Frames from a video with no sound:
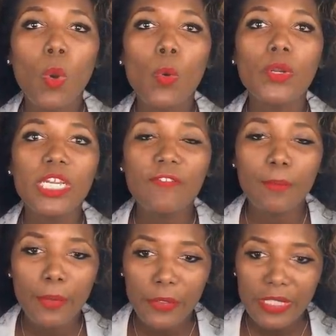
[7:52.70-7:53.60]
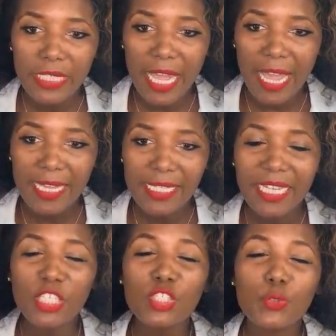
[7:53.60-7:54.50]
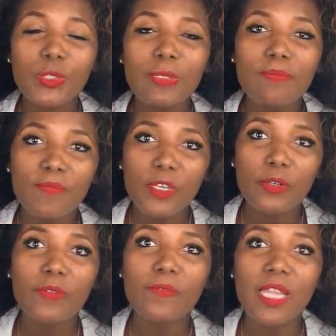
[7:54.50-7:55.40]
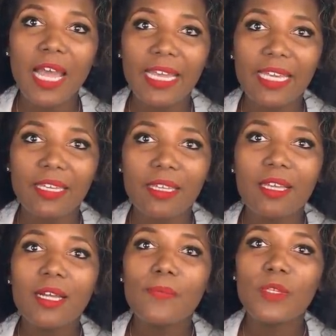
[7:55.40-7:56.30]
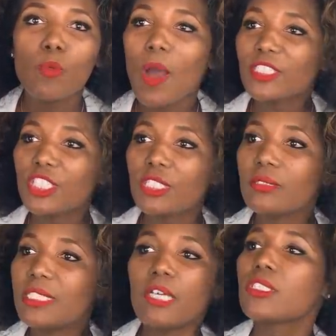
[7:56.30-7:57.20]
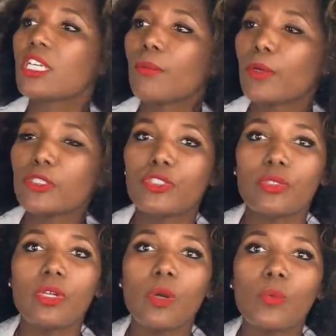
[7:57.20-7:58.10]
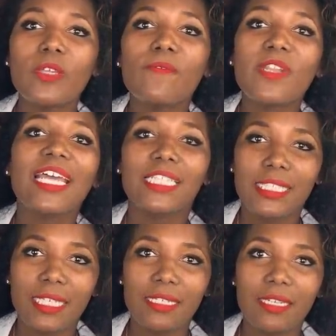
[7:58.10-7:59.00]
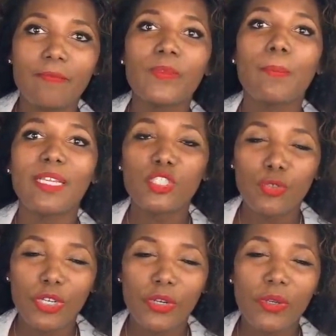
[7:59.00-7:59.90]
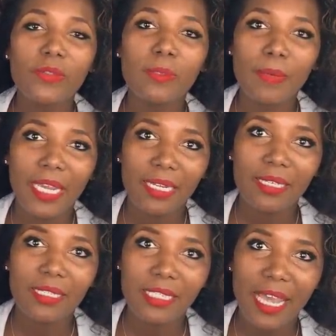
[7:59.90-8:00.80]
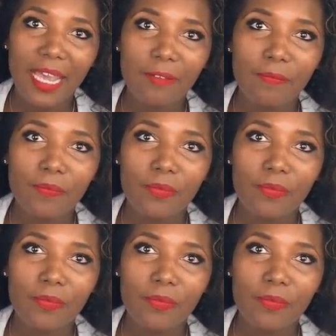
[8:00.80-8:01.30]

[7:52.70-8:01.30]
Or if a person has an extreme fear of flying, then watching a Delta commercial with a flight attendant may trigger the panic attack.